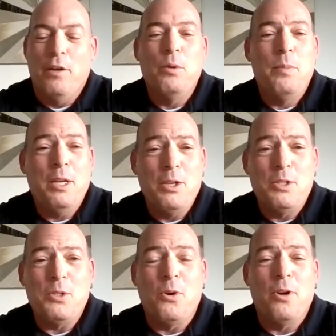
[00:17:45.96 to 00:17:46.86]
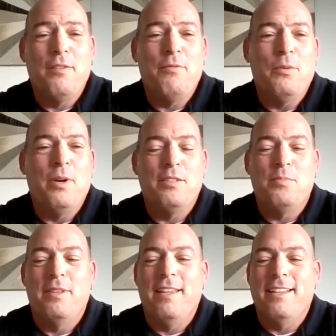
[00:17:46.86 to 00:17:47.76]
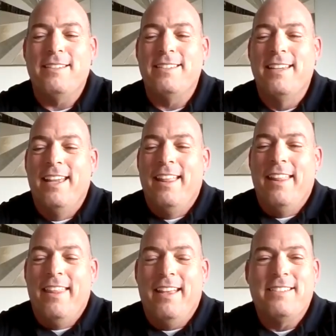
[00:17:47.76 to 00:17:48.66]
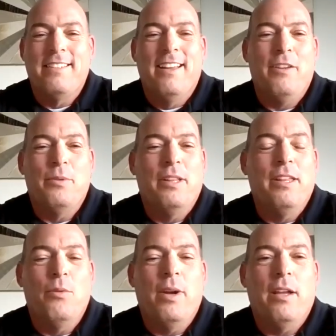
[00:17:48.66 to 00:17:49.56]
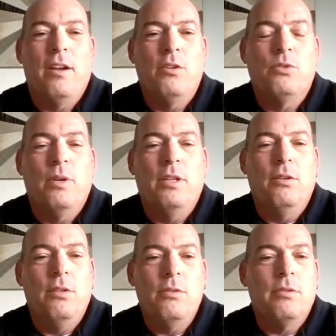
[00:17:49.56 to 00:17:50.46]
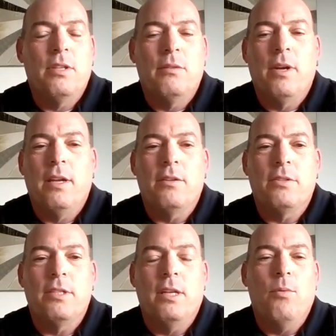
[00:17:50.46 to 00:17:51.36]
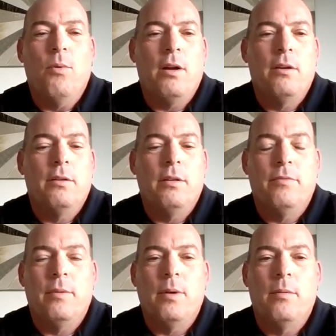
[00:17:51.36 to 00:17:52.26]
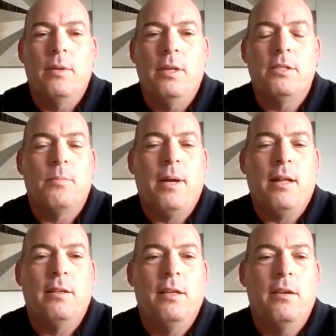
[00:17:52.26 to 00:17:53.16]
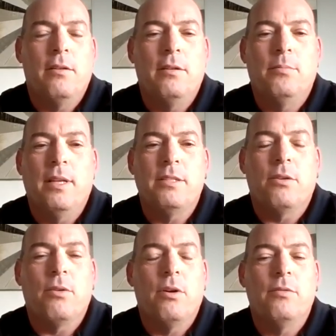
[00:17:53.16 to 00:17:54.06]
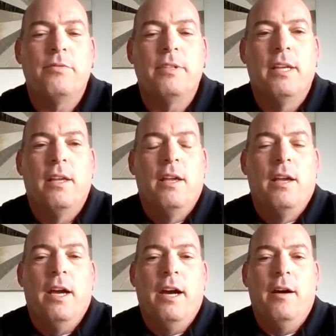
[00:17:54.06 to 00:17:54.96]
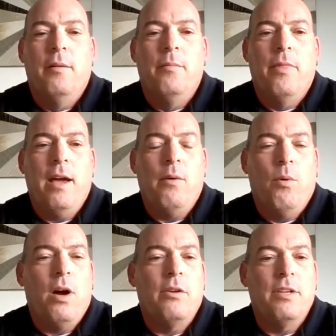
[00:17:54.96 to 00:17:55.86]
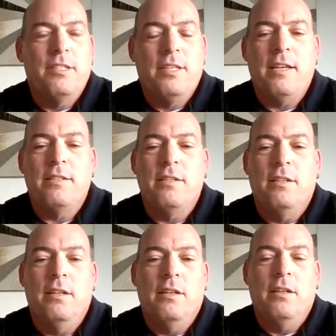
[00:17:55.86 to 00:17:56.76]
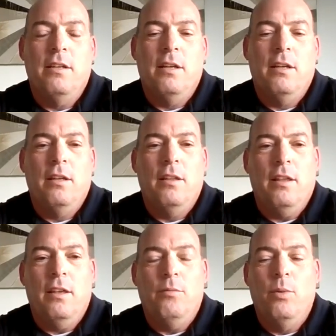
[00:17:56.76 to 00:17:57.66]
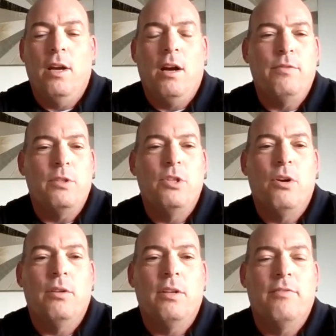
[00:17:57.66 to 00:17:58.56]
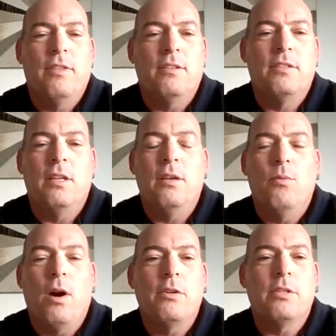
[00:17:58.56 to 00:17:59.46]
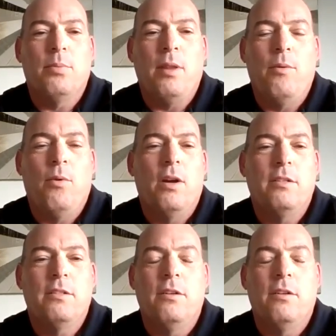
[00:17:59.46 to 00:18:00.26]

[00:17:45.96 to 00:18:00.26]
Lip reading: It would be a good story if it was, but that's not really the way it goes. We do use the regular city water from our municipality here in Pleasant Grove. That water is tested, and we often joke if the city water supply wanted